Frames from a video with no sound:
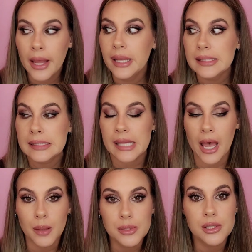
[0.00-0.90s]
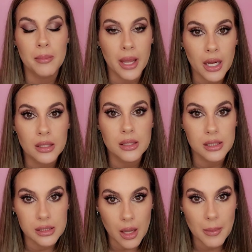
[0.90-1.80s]
He stabs the man in
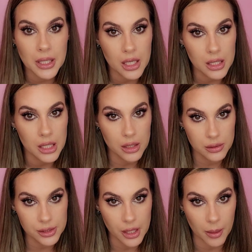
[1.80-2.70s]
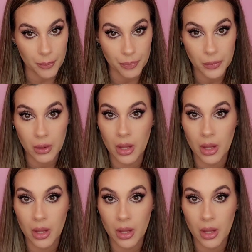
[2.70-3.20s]
the stomach and kills him.